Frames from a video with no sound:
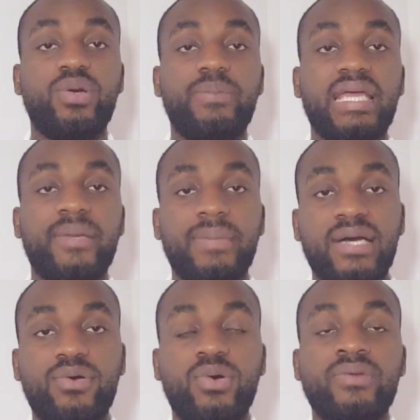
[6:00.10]
won by a
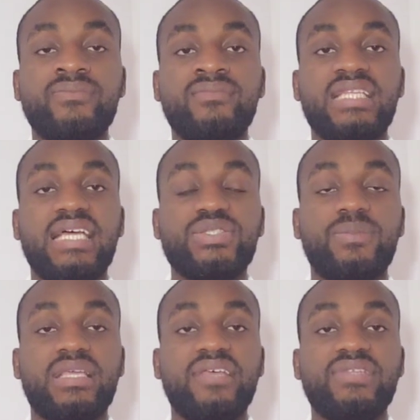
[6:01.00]
mile, or there are
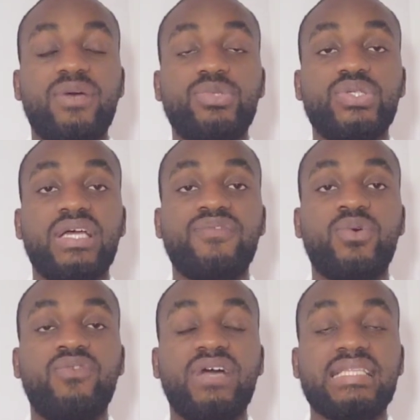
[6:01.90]
some games that we should have
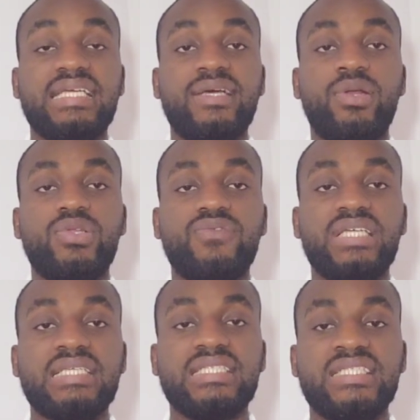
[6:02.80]
converted a lot of
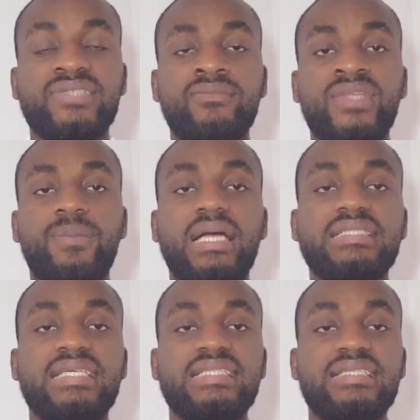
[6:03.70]
chances. But
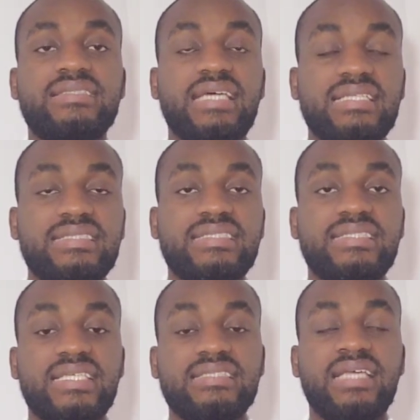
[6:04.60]
I think the stats
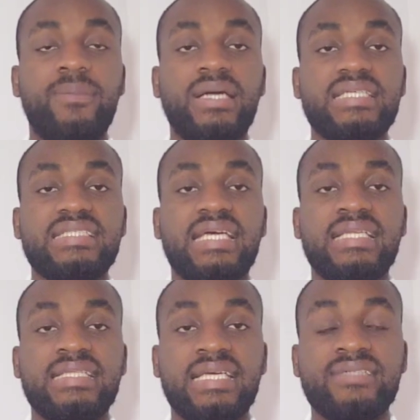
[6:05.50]
says that Manchester
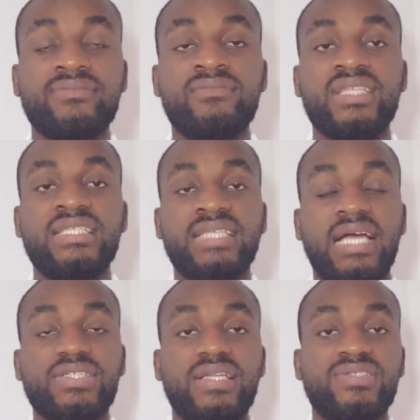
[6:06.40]
United is
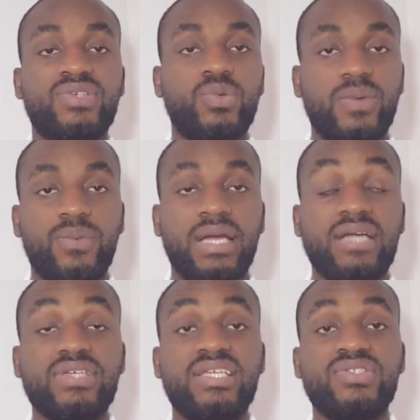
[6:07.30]
actually doing well. We're
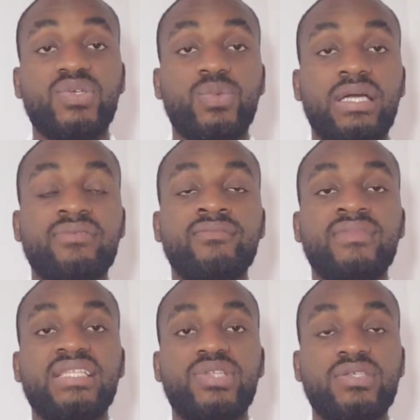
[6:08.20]
actually doing well
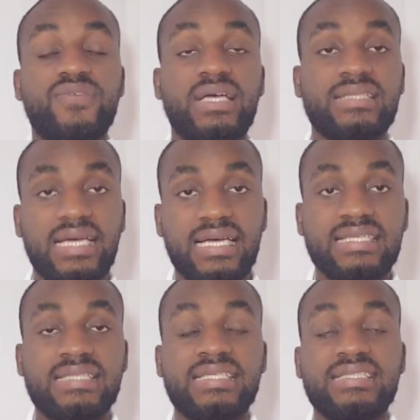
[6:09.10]
in terms of
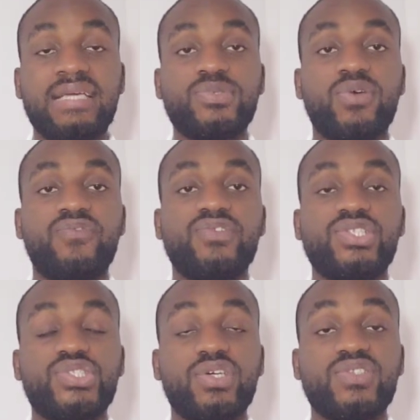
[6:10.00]
attack, in terms of
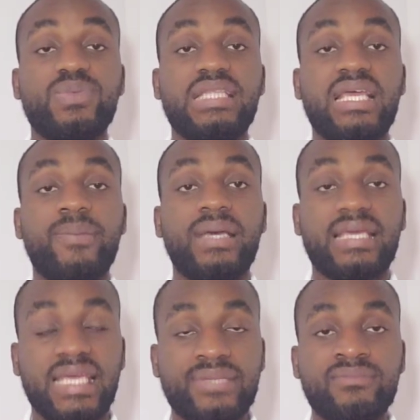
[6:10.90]
shots we take per
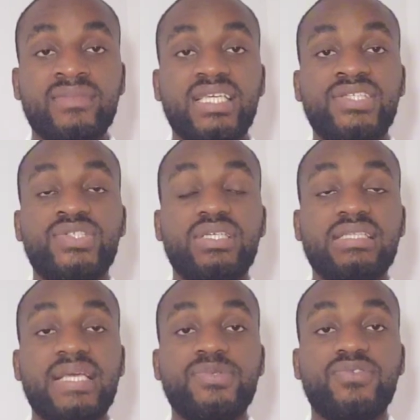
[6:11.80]
game,
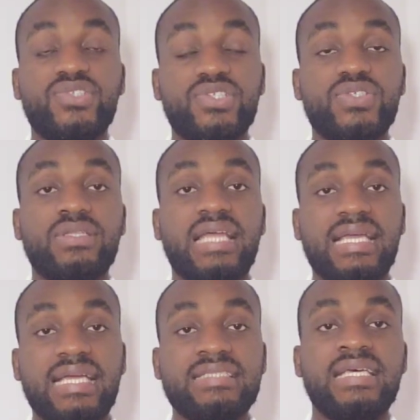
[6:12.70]
in terms of shots on
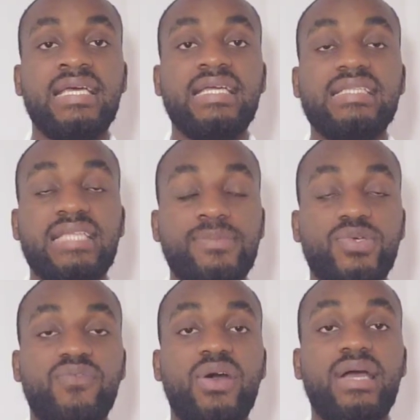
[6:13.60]
target, in
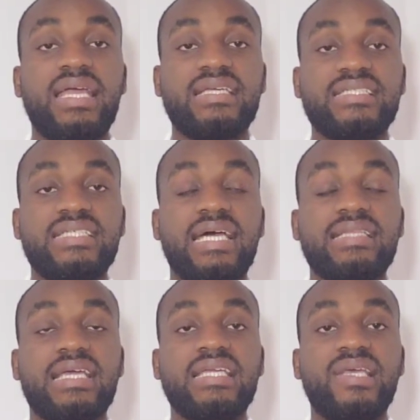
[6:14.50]
terms of our XG
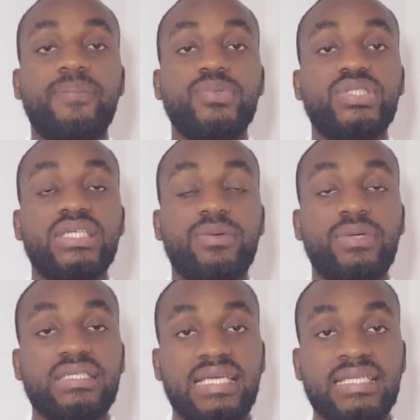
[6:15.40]
attacking input
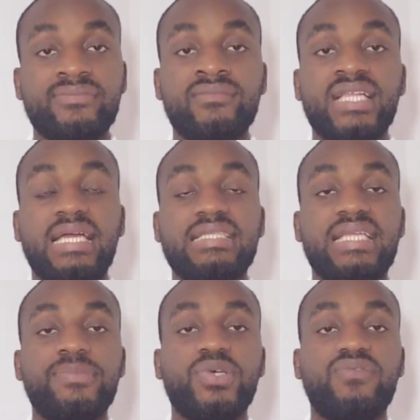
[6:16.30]
generated, and in
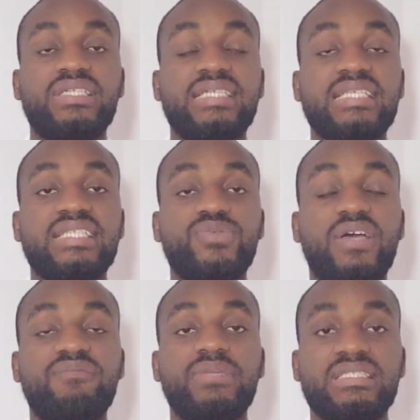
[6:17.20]
terms of the chances we
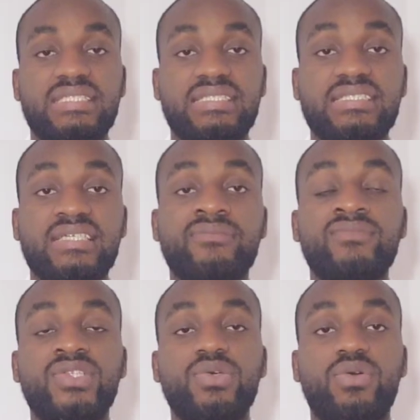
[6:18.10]
have faced this season.
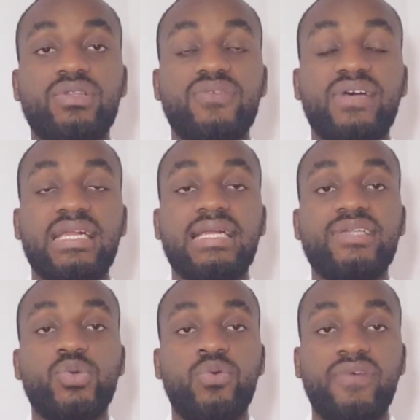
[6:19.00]
We're going to find out
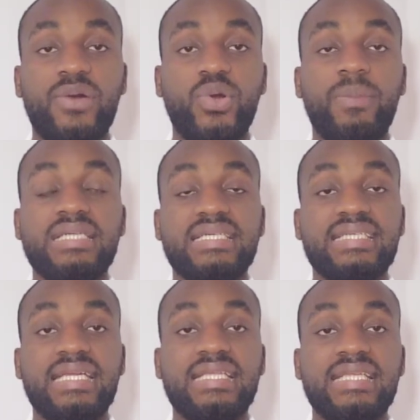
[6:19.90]
that overall
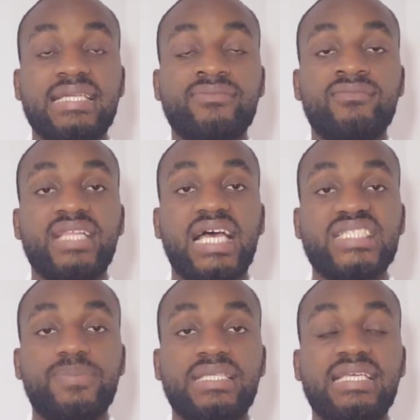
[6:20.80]
Manchester United
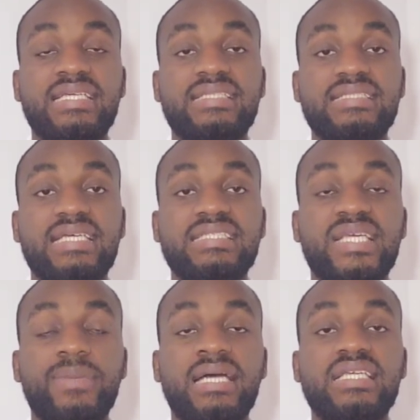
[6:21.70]
has been a decent
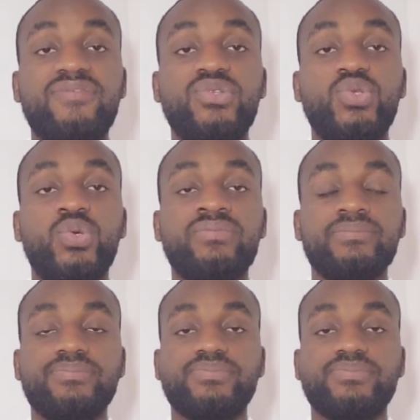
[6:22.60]
team, and even though